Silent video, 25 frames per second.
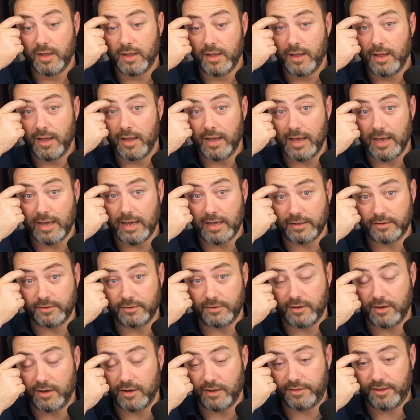And
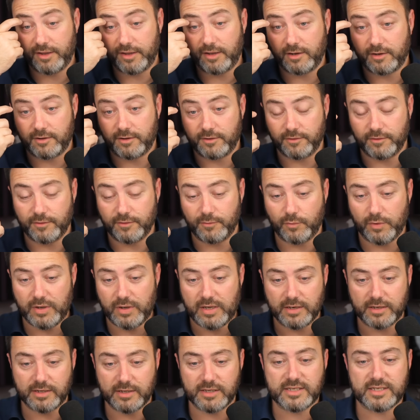I think that we
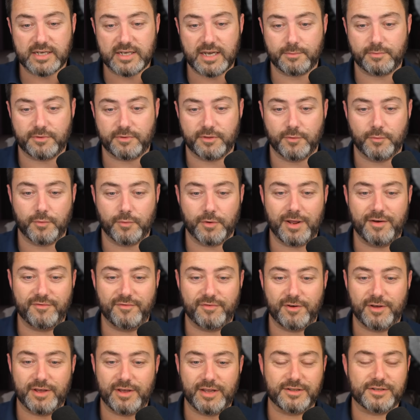can accept that
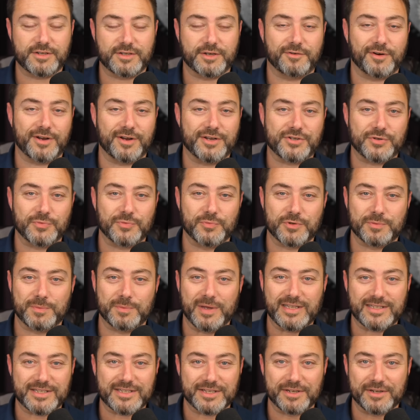whatever integration was
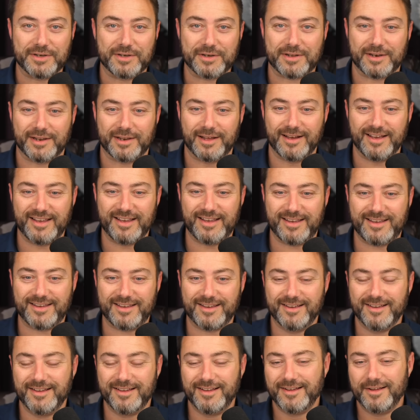meant to look like,
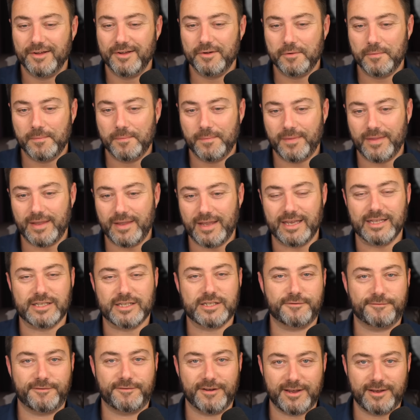it's
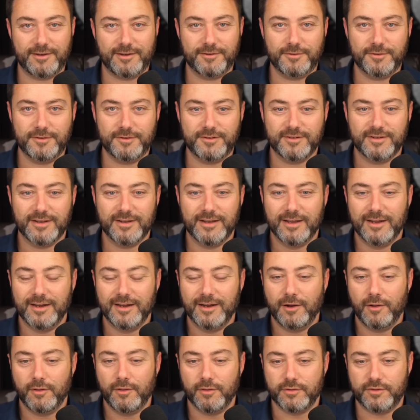failed.
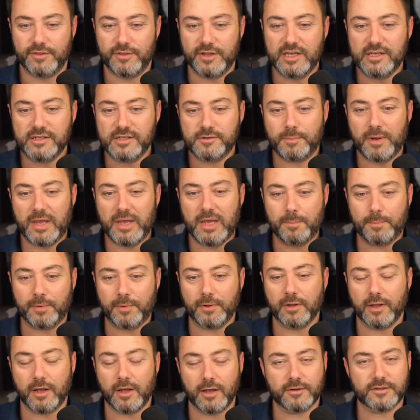These people
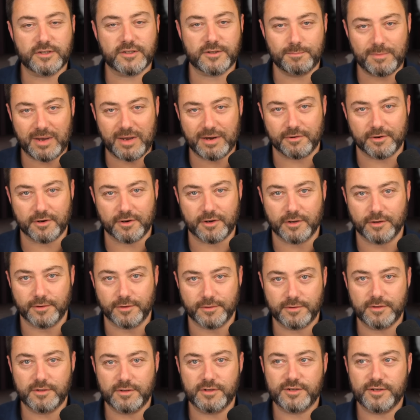aren't
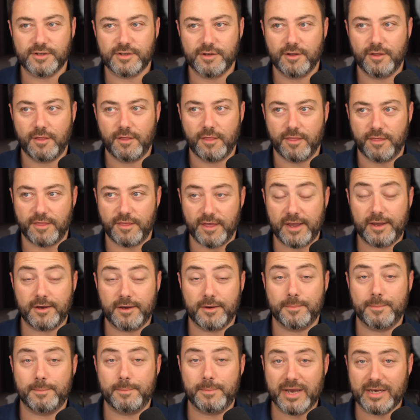Americans. They are
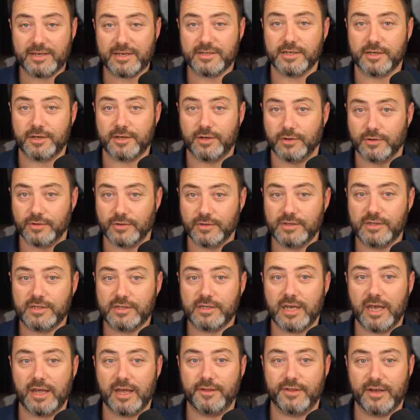Mexicans,
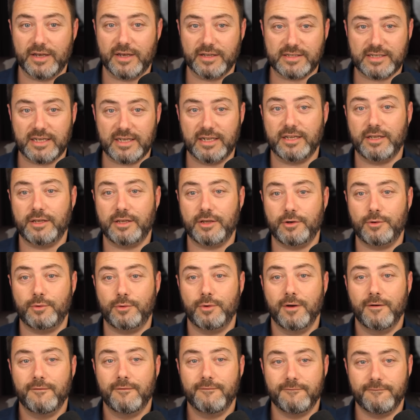and they are telling you
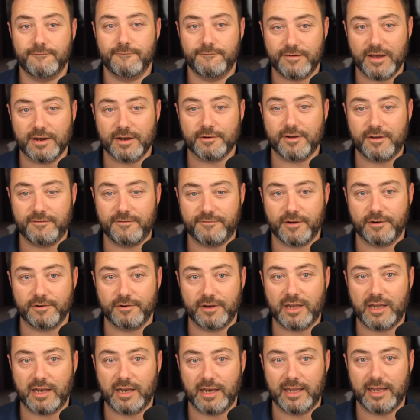very, very
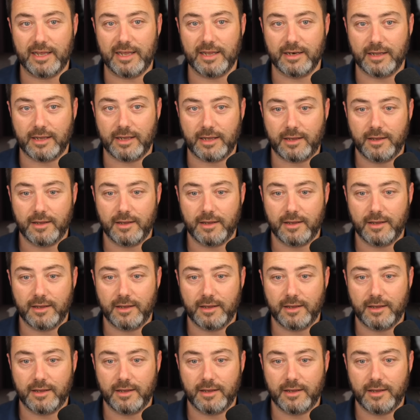clearly.